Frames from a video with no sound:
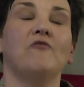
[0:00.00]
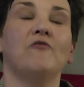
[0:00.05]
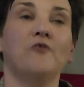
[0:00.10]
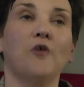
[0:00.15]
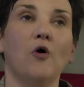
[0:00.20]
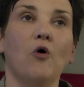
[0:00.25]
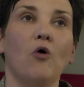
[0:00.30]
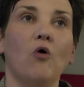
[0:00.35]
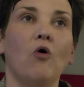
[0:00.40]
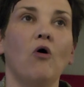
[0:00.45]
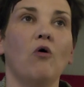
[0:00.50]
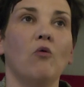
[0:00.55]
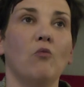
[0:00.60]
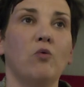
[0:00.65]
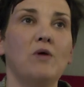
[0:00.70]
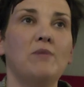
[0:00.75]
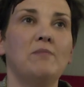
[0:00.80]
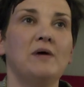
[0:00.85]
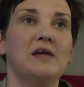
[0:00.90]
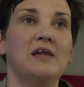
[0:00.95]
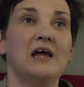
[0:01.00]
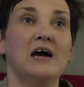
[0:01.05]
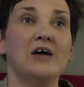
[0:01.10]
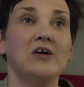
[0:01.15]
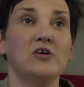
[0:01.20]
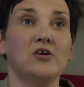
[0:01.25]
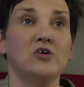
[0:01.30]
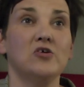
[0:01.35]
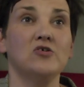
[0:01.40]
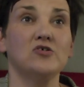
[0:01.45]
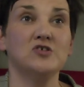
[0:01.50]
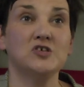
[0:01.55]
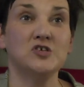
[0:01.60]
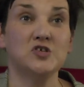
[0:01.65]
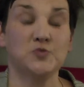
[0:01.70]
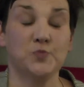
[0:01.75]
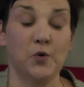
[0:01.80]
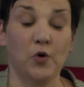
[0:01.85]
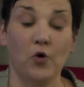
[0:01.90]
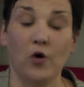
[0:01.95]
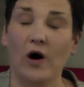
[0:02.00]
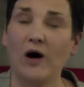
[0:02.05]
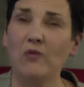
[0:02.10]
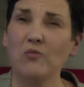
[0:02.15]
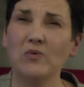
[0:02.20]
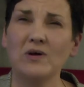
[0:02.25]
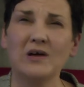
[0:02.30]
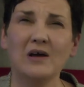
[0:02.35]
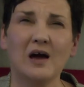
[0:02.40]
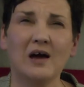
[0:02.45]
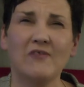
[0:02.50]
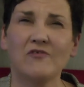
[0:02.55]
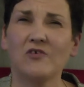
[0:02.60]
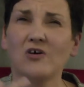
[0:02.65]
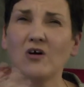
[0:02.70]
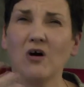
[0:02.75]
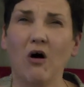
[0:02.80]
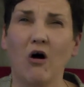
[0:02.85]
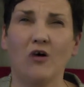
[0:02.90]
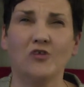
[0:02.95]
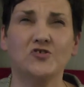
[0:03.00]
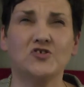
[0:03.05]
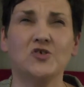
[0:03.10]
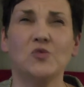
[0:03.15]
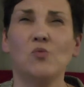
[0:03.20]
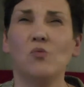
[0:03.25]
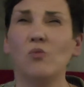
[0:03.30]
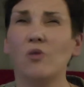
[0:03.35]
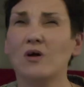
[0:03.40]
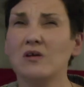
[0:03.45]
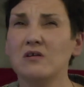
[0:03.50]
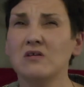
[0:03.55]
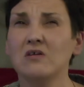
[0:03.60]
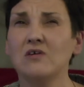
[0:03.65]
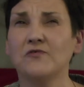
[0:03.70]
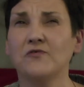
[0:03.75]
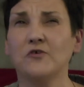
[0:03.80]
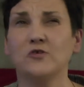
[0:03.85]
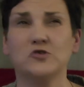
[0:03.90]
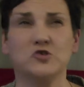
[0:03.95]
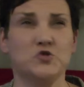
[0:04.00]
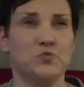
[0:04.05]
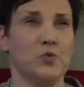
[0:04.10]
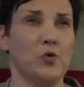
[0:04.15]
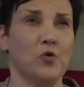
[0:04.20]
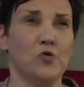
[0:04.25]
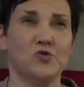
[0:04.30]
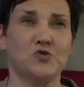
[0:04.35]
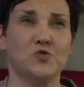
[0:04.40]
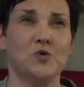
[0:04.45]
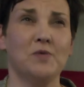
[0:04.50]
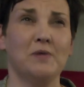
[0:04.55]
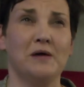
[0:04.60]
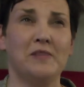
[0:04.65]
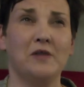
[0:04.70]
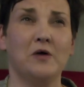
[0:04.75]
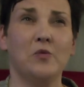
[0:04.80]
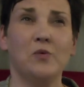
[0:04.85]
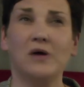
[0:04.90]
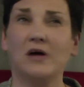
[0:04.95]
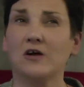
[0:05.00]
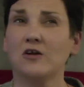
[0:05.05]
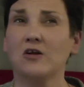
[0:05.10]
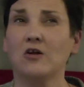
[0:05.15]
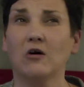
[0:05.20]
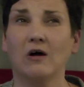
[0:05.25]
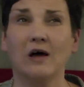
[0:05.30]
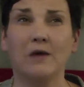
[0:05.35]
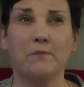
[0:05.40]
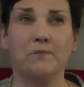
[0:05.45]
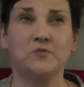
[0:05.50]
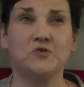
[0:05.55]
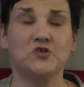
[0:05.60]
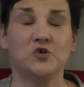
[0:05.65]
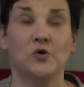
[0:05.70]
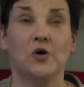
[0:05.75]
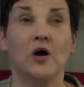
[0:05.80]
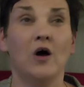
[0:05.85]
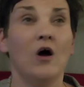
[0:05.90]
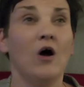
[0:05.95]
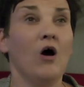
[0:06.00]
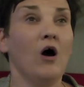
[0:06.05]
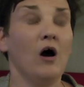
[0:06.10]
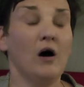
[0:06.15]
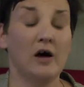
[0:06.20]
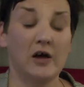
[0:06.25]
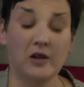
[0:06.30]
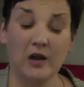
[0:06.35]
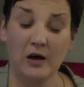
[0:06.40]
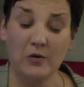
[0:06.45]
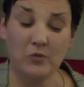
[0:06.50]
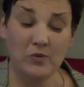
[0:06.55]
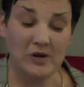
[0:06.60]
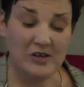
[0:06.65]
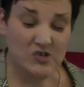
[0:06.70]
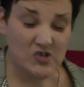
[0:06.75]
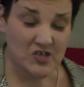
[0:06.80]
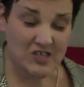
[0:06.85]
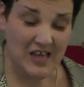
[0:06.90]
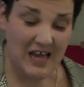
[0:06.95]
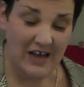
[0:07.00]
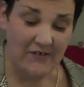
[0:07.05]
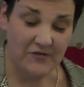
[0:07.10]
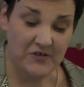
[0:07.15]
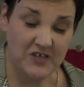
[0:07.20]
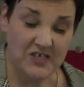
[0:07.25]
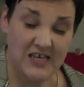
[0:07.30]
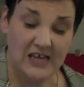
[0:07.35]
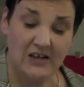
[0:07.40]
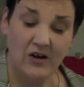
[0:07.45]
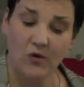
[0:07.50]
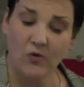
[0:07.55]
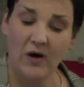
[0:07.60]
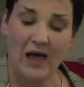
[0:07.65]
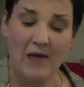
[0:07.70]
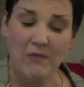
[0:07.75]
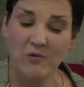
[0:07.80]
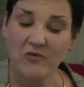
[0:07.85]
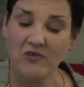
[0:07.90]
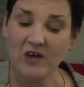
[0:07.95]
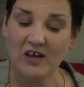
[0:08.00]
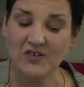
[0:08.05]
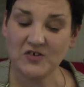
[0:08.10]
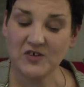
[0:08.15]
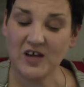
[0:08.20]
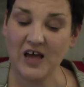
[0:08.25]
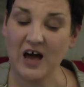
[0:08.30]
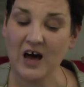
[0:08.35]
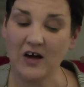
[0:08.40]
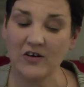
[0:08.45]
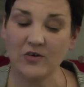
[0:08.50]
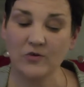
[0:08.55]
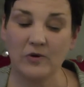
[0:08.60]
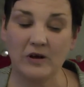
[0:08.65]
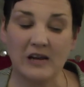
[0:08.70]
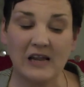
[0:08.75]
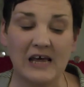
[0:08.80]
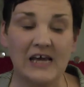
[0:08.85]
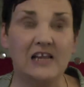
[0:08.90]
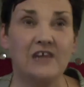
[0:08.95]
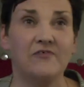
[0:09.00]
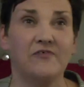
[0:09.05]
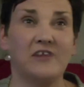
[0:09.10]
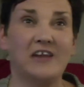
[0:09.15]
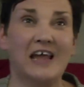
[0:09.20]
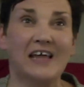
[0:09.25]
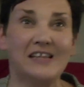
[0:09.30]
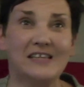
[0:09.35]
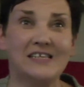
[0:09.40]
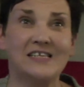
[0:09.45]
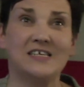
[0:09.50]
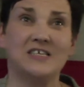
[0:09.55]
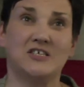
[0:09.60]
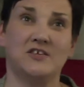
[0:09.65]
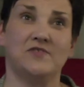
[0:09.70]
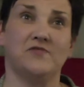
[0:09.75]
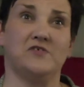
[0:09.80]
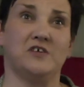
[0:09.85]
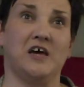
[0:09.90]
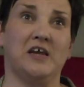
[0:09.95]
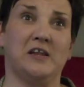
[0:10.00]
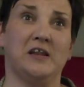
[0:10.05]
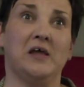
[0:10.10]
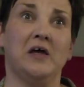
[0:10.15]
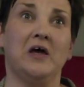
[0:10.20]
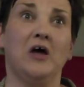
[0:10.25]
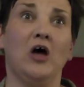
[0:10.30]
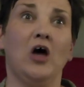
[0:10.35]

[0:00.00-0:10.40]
for women and girls in sport. And we have got some wonderful sportswomen that we can look up to. And we just have to say, look what Emma Raducanu and Leila Fernandez have done.